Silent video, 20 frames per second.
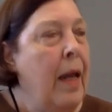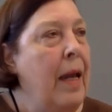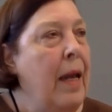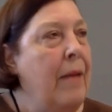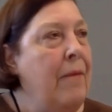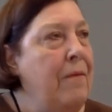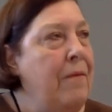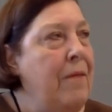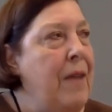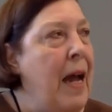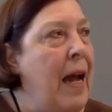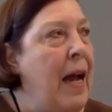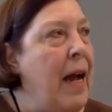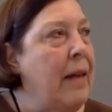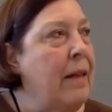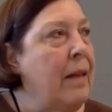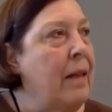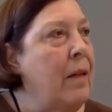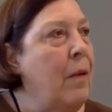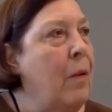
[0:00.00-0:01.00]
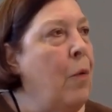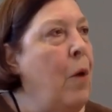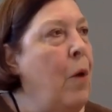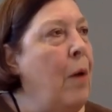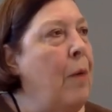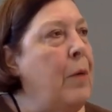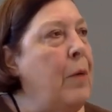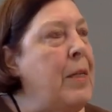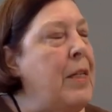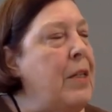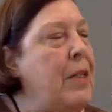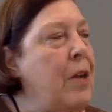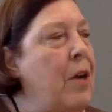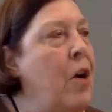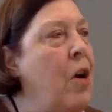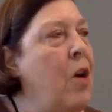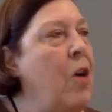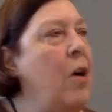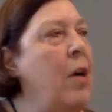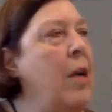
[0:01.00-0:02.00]
In fact, what we
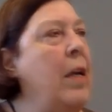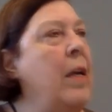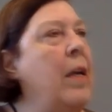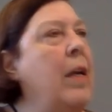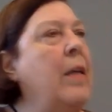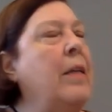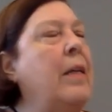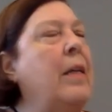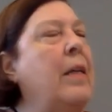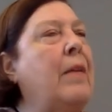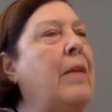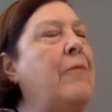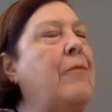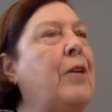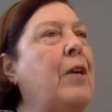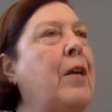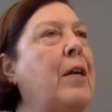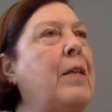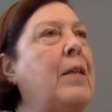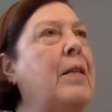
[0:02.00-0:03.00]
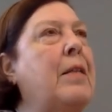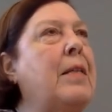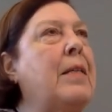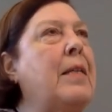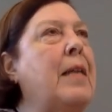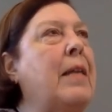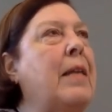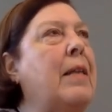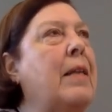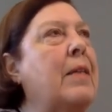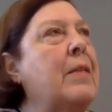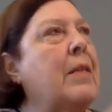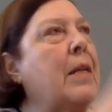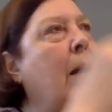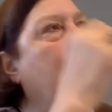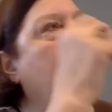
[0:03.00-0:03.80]
saw in, and I forgot to say this,